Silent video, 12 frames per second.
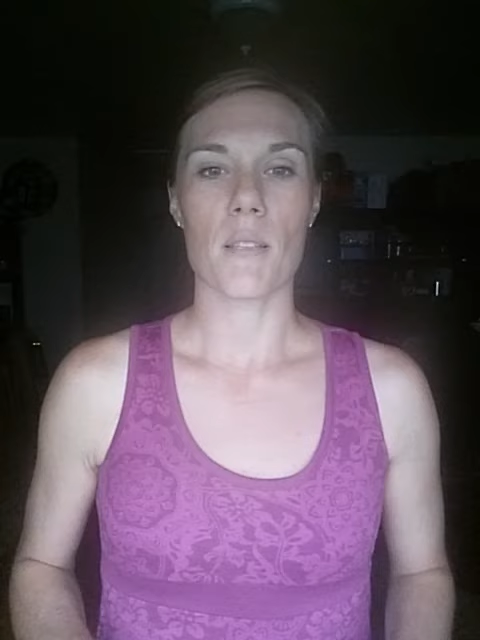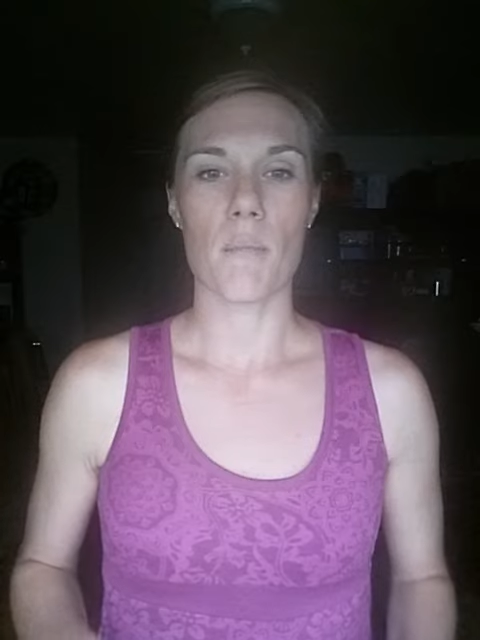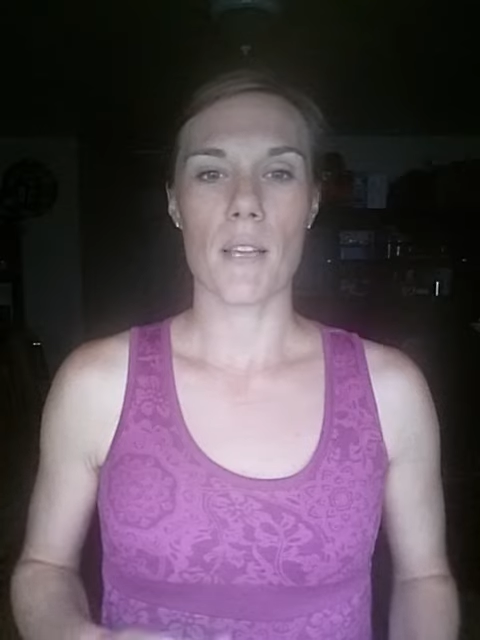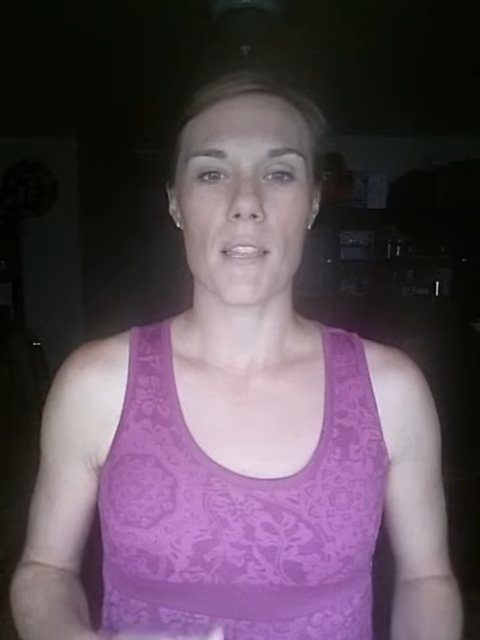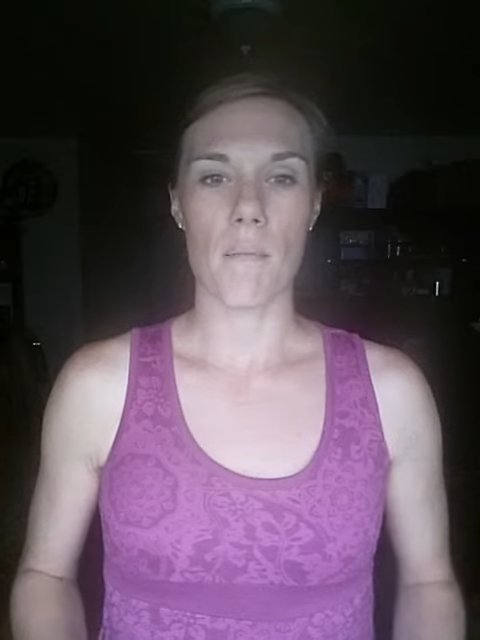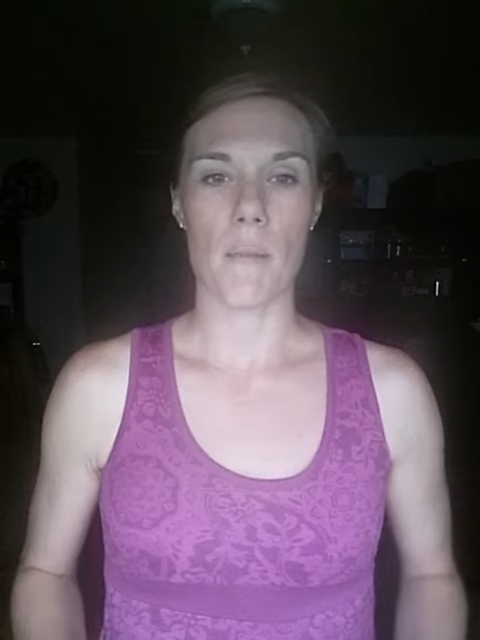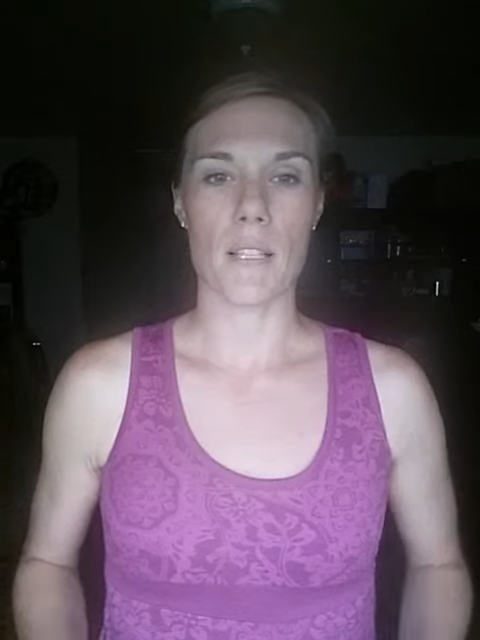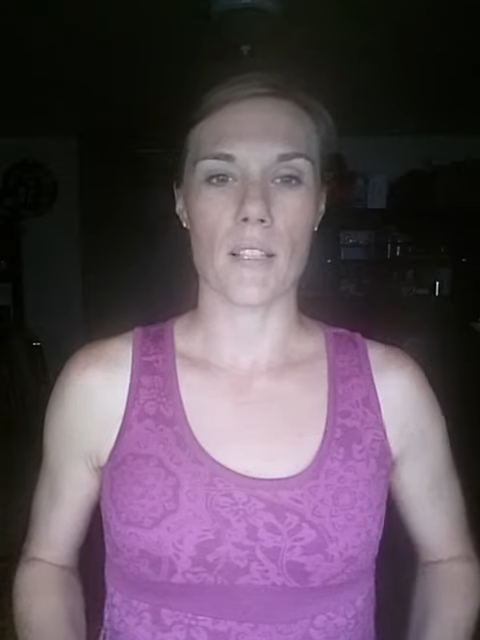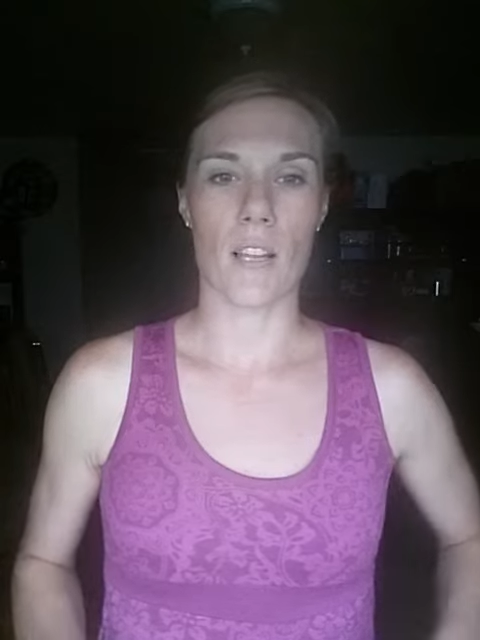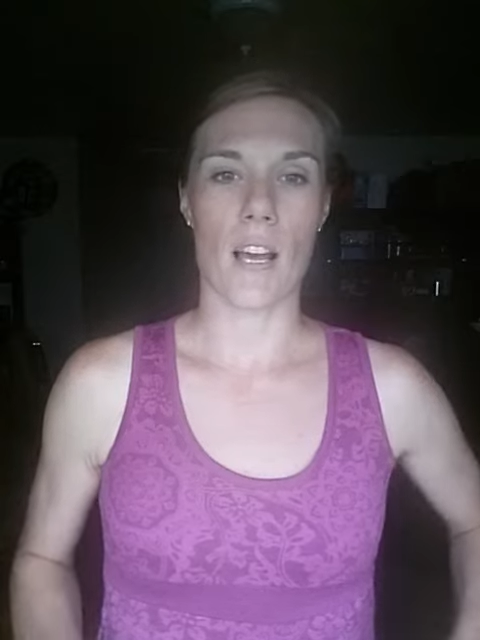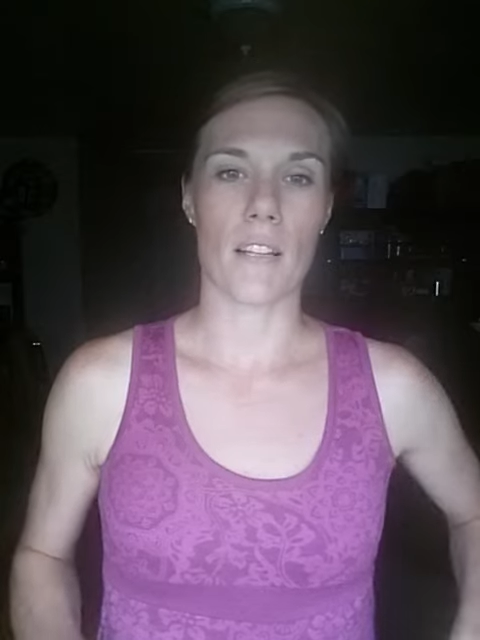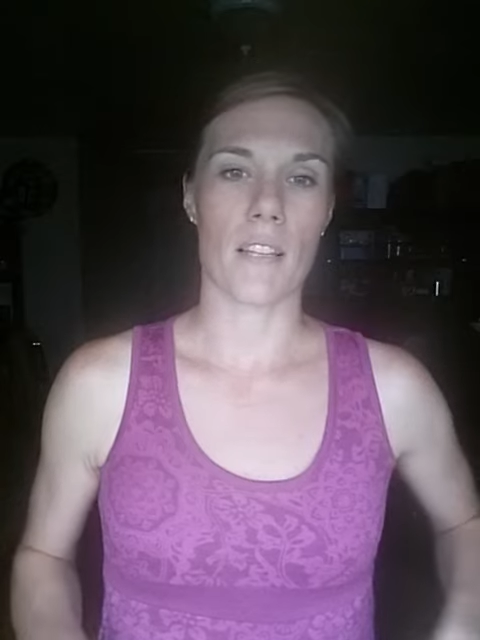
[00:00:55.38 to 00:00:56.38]
to me that meant a
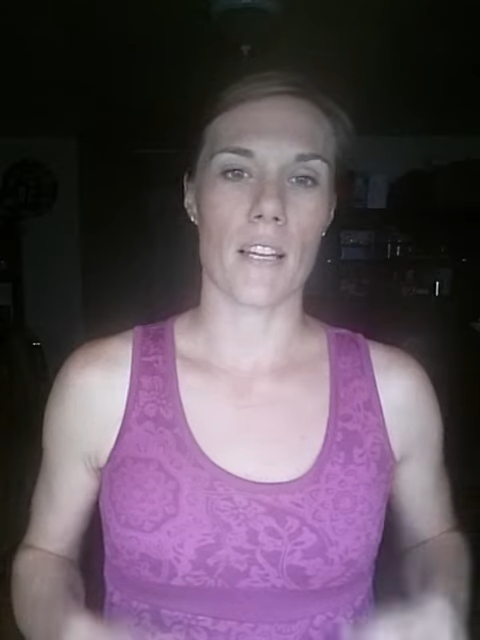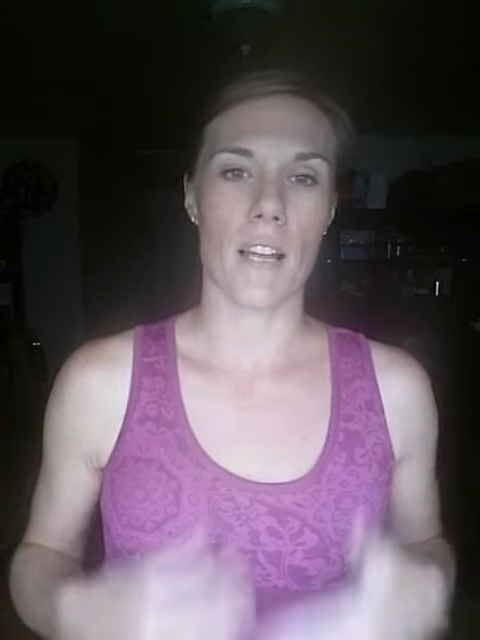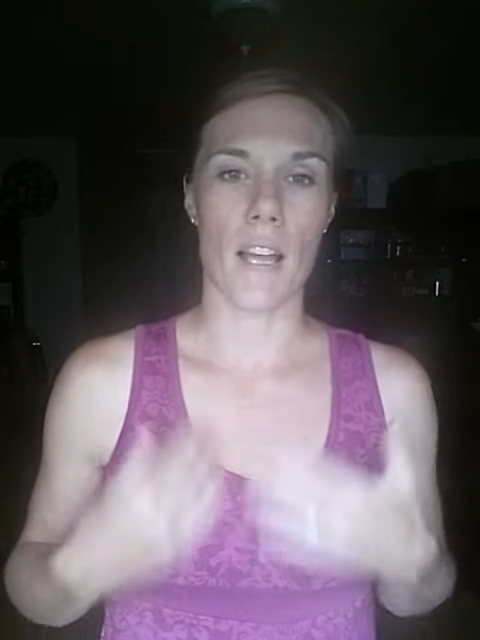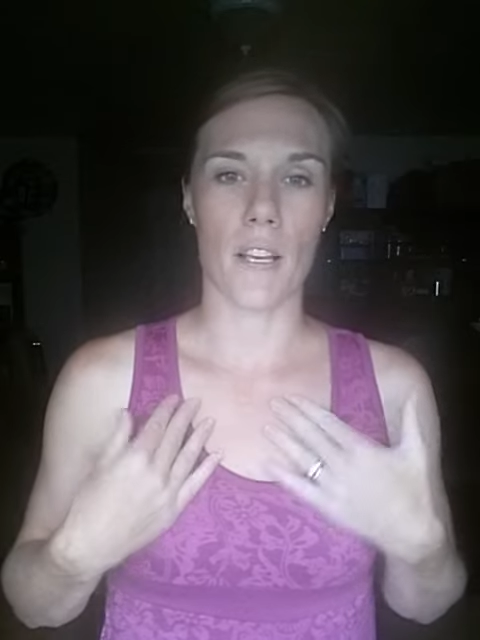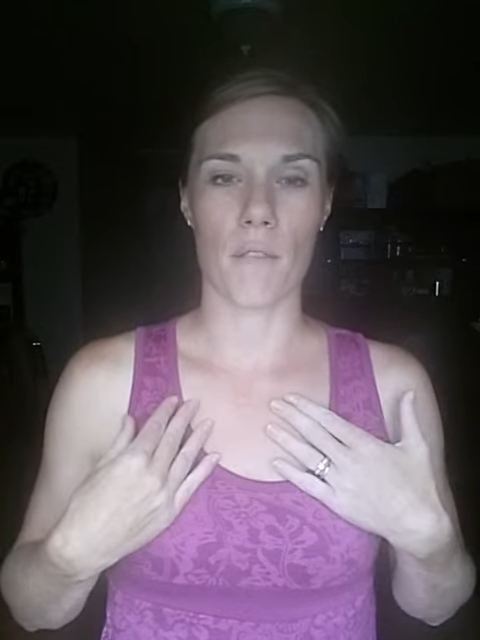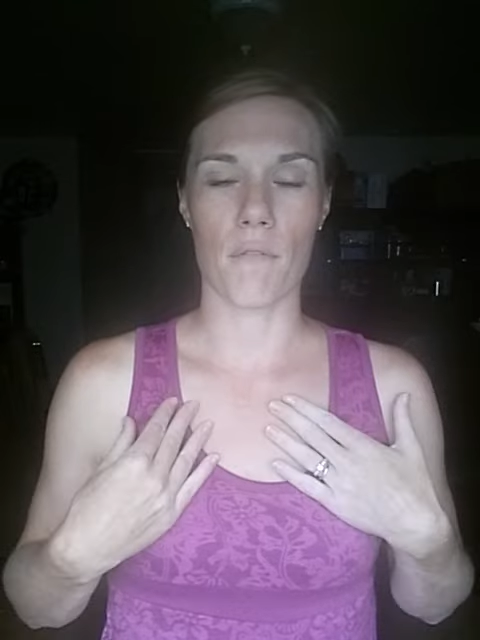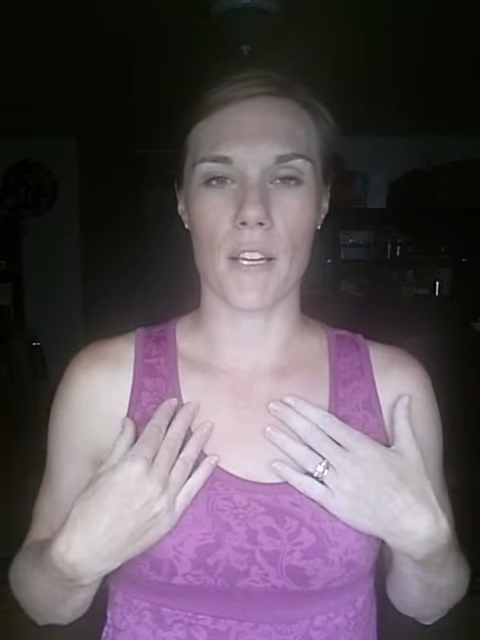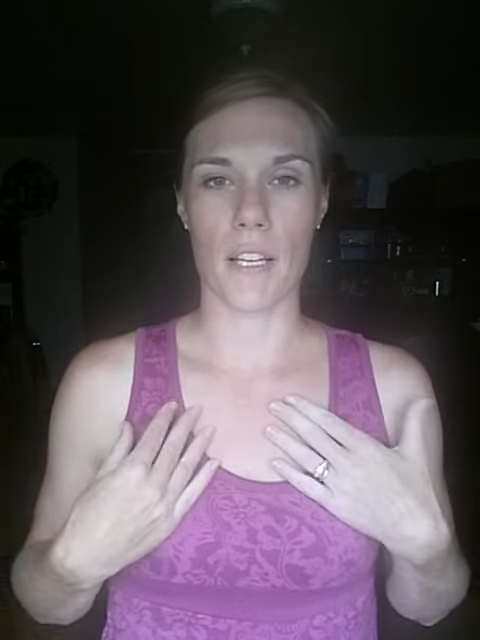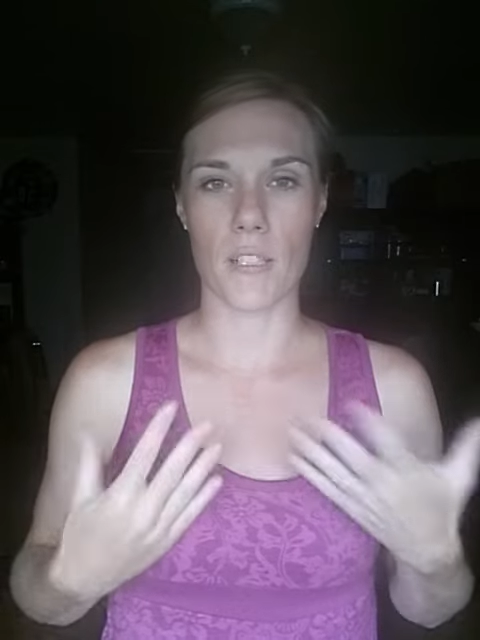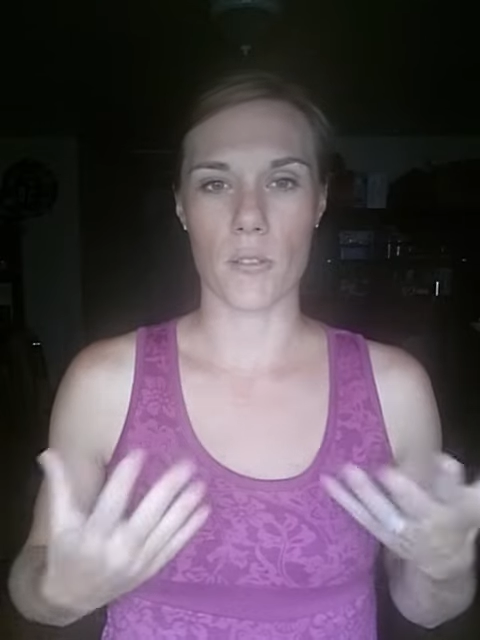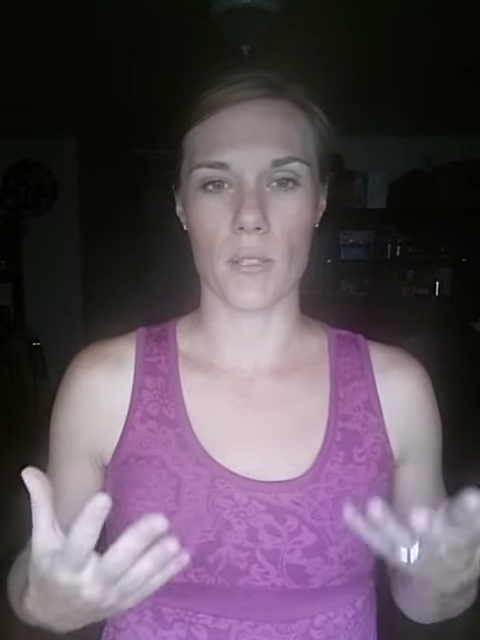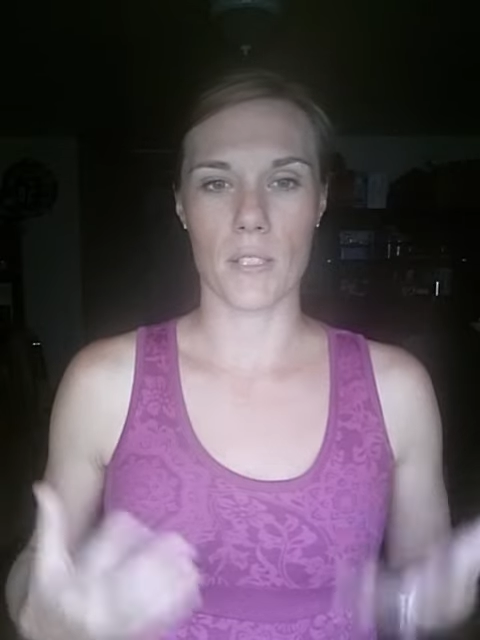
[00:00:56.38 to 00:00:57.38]
lot that I could fit
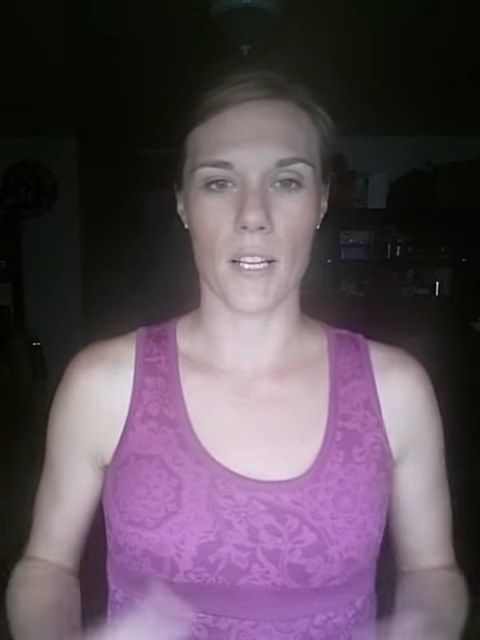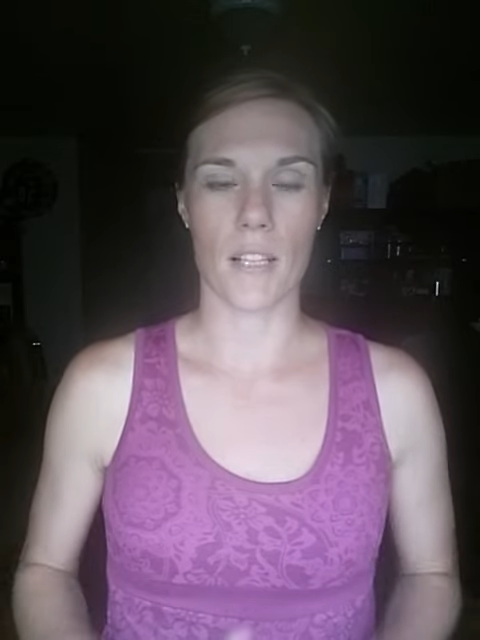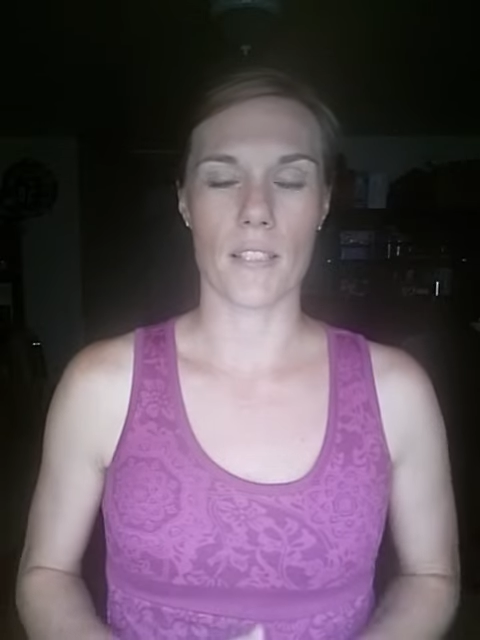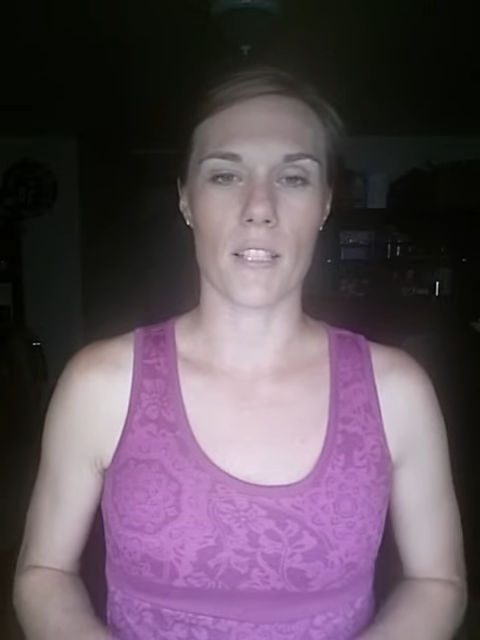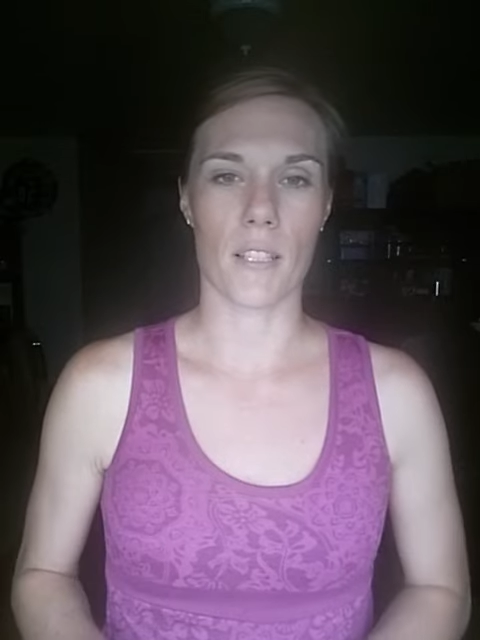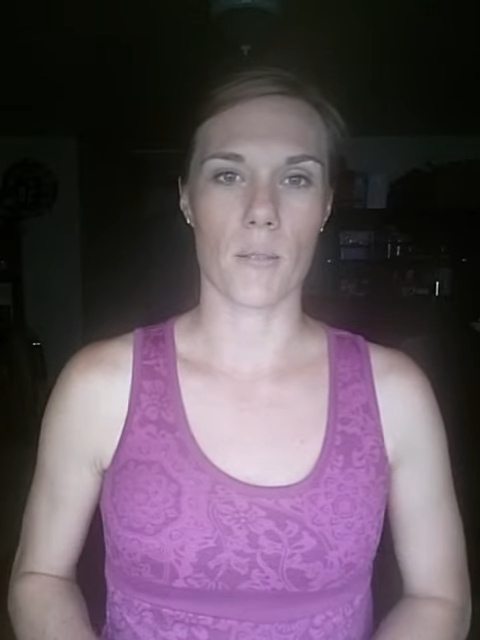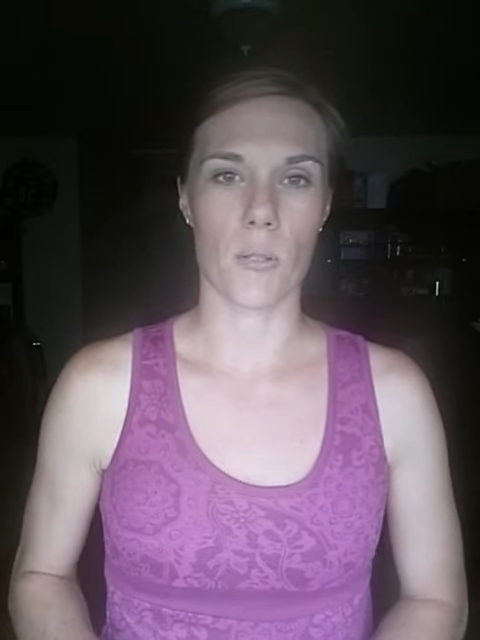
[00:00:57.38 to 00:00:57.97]
into a size six,